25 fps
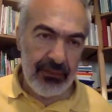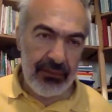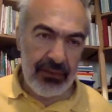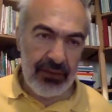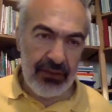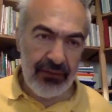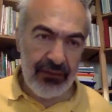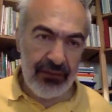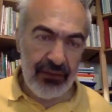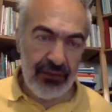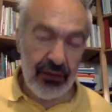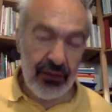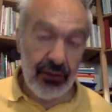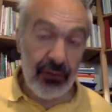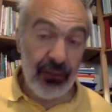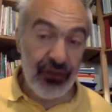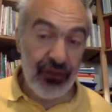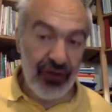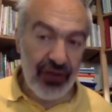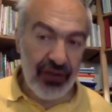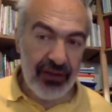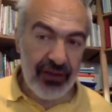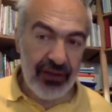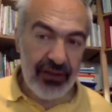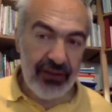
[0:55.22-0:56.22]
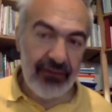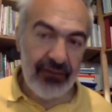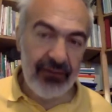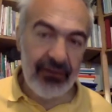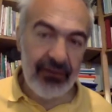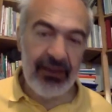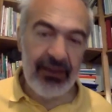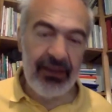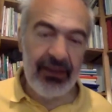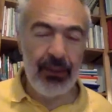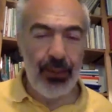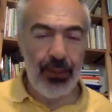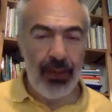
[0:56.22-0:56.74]
if not objective,
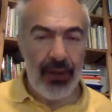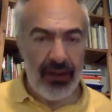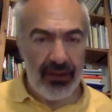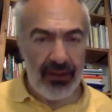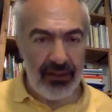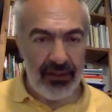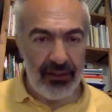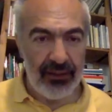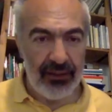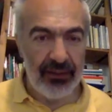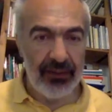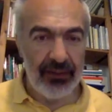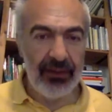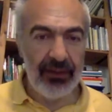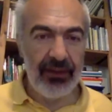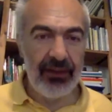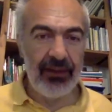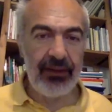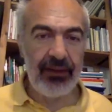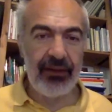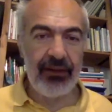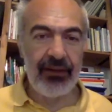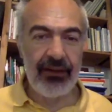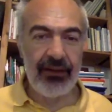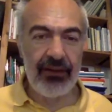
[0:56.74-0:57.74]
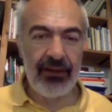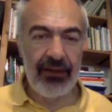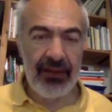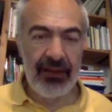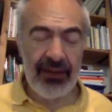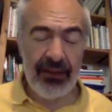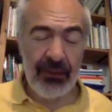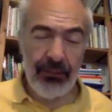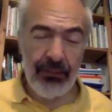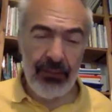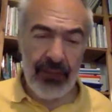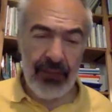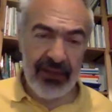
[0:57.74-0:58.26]
independent, and, uh,
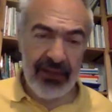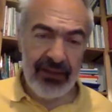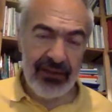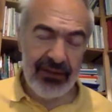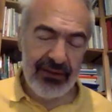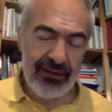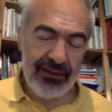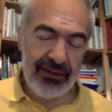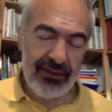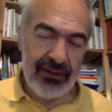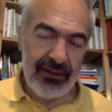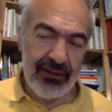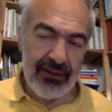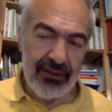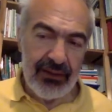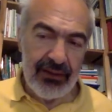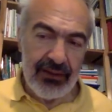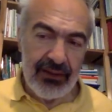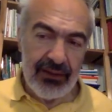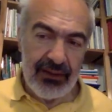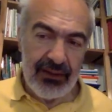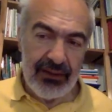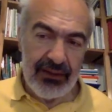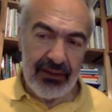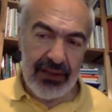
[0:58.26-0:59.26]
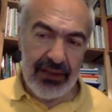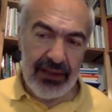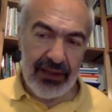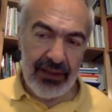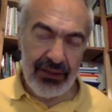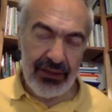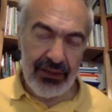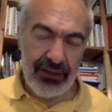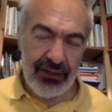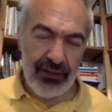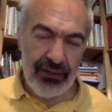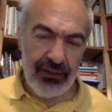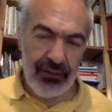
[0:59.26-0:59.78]
and they base
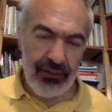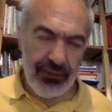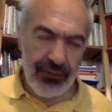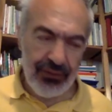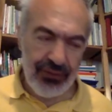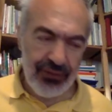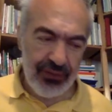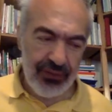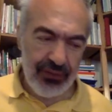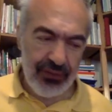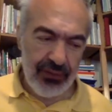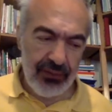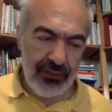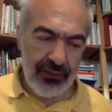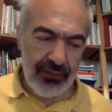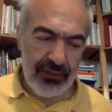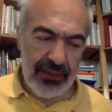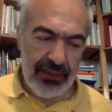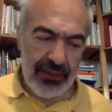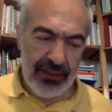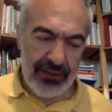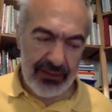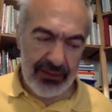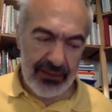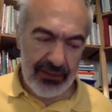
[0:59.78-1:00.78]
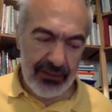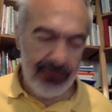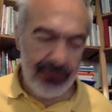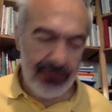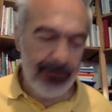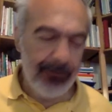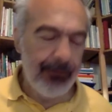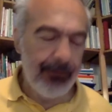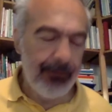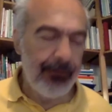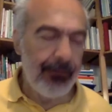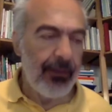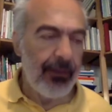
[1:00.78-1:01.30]
their conclusion on data.
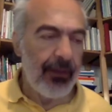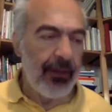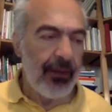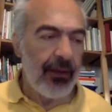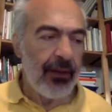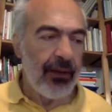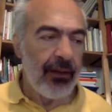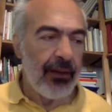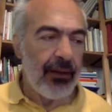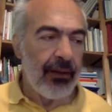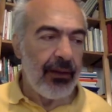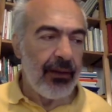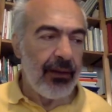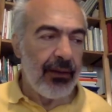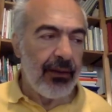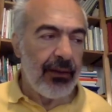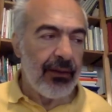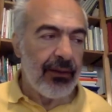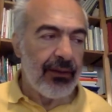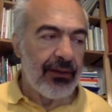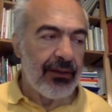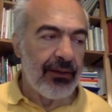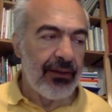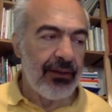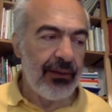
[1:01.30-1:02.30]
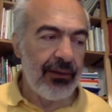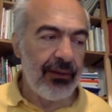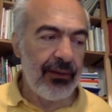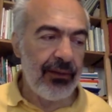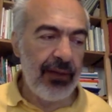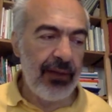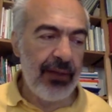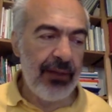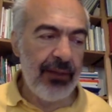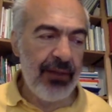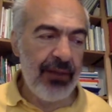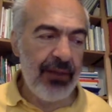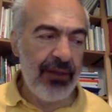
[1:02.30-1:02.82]
So
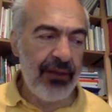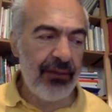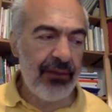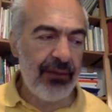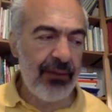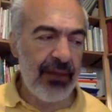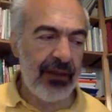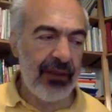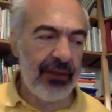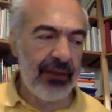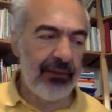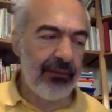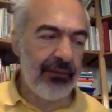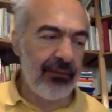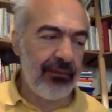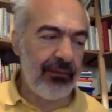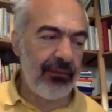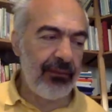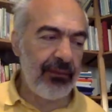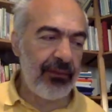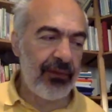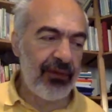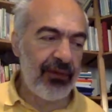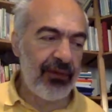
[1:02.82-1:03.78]
I'm here to make, to